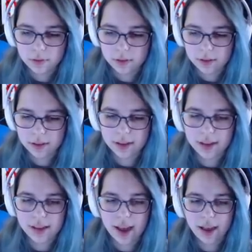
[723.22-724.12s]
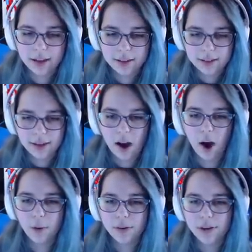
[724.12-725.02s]
Yeah.
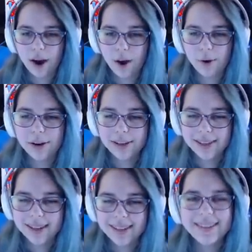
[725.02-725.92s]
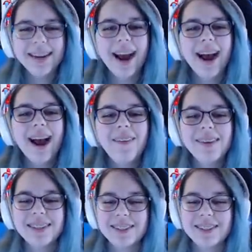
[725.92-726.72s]
Oh, no. Yeah, I would just